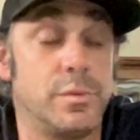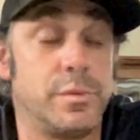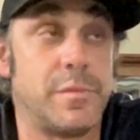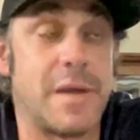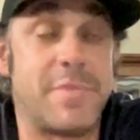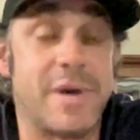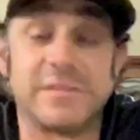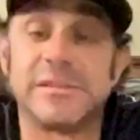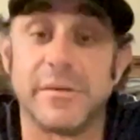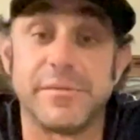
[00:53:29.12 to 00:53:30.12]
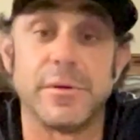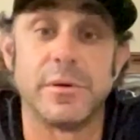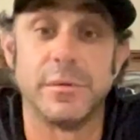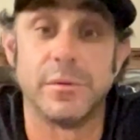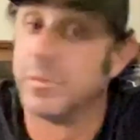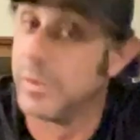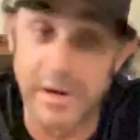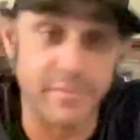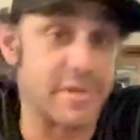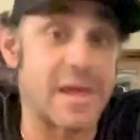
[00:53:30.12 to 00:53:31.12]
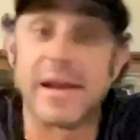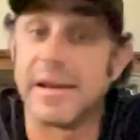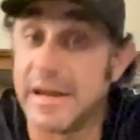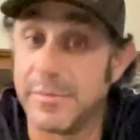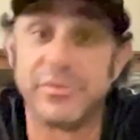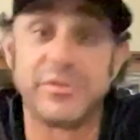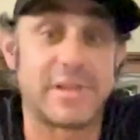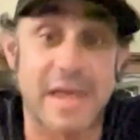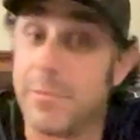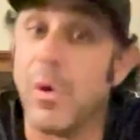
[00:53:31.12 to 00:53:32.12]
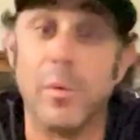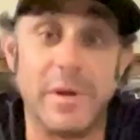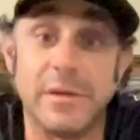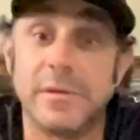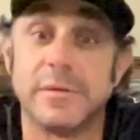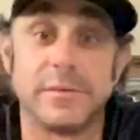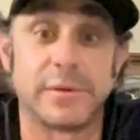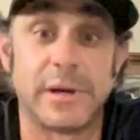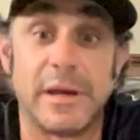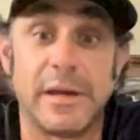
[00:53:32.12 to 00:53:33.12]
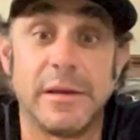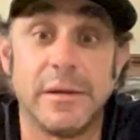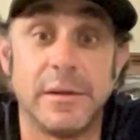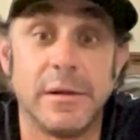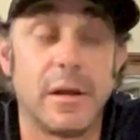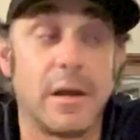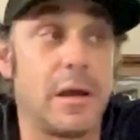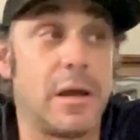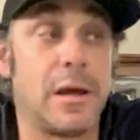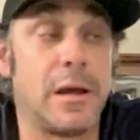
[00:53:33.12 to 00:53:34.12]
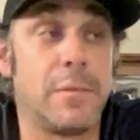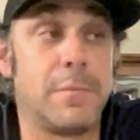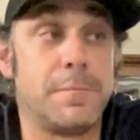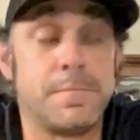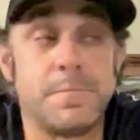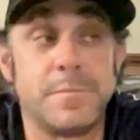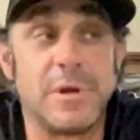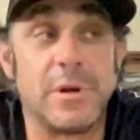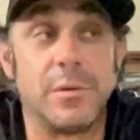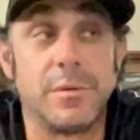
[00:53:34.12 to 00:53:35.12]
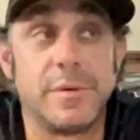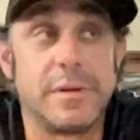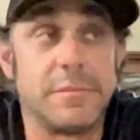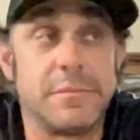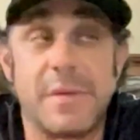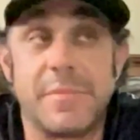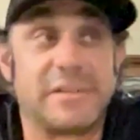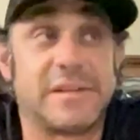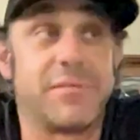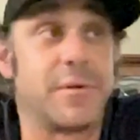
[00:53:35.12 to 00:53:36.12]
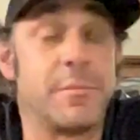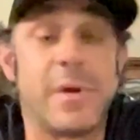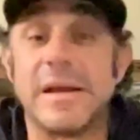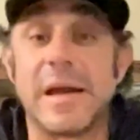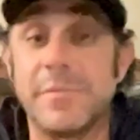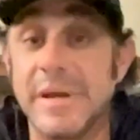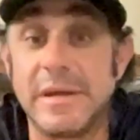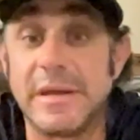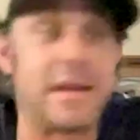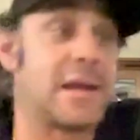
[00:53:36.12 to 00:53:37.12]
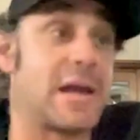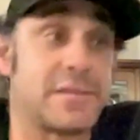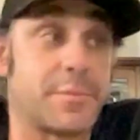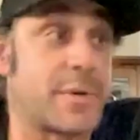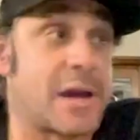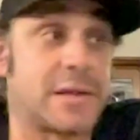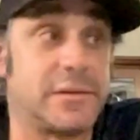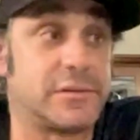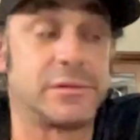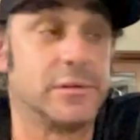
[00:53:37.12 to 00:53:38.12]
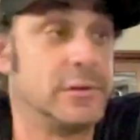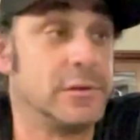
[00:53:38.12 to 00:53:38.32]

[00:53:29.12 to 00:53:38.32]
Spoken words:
my best effort, whatever that enables at that moment. Okay. Um, you know, my best effort might not be getting out to practice,